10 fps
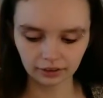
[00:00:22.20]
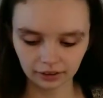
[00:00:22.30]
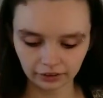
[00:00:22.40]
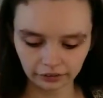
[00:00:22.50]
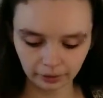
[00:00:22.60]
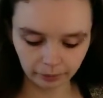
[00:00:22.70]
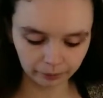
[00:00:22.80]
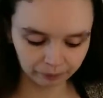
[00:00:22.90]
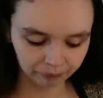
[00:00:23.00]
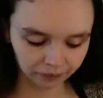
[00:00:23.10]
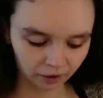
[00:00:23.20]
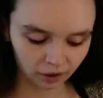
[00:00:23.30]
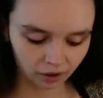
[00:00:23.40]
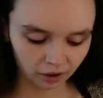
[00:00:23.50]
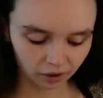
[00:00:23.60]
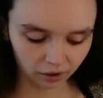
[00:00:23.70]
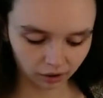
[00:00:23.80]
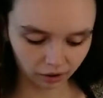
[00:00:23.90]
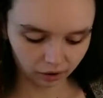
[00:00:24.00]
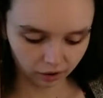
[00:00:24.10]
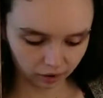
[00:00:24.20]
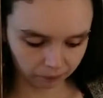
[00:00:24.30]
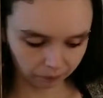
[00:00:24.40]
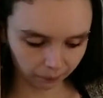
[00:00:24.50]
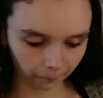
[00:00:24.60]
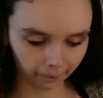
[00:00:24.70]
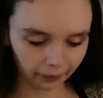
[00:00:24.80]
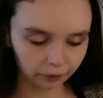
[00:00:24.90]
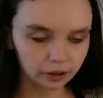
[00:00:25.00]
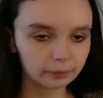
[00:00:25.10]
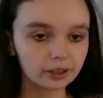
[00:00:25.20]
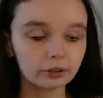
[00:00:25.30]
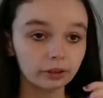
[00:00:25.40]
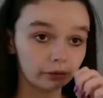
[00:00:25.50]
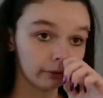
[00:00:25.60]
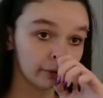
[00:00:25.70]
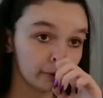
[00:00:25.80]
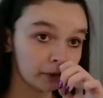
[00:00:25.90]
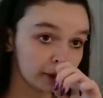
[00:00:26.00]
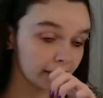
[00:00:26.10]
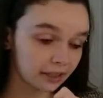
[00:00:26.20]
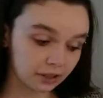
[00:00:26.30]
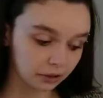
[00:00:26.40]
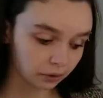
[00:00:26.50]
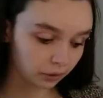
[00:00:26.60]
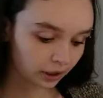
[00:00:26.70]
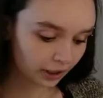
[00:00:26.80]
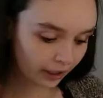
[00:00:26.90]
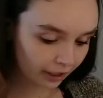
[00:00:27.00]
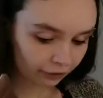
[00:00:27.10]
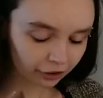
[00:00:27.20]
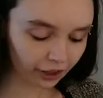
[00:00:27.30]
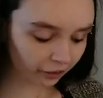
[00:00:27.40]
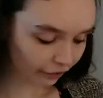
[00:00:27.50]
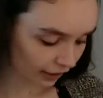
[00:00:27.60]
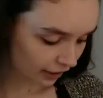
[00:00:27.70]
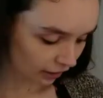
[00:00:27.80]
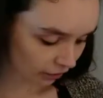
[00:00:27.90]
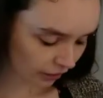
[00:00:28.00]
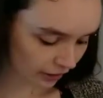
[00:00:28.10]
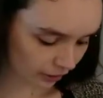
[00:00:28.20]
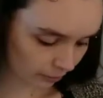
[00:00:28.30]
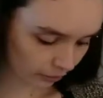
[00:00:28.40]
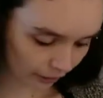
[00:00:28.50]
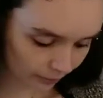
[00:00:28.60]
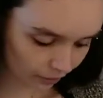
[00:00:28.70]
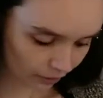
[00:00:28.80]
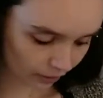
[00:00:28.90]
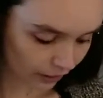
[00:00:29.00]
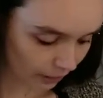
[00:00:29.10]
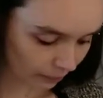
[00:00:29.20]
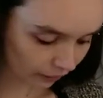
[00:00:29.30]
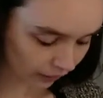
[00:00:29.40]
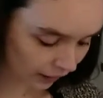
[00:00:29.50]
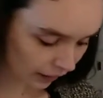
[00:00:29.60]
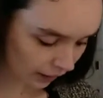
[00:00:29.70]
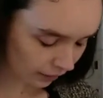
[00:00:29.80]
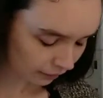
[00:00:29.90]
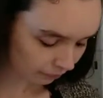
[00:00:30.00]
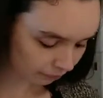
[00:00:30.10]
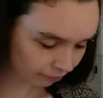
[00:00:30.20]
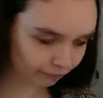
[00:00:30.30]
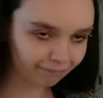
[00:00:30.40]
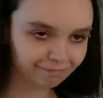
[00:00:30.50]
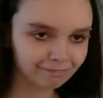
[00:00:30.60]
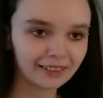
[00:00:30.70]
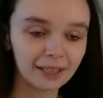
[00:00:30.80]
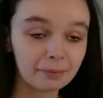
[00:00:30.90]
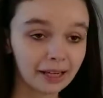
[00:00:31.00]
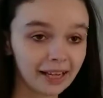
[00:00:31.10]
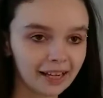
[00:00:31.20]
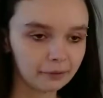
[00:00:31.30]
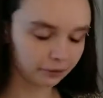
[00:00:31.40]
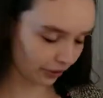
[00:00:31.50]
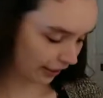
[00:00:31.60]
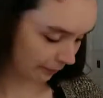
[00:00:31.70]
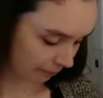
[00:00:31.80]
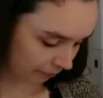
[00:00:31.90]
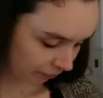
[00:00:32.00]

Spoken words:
unreadable. I'm going to be doing a review for this, so if you're not already, so go ahead and subscribe so you can keep out an eye. Keep an eye out for that.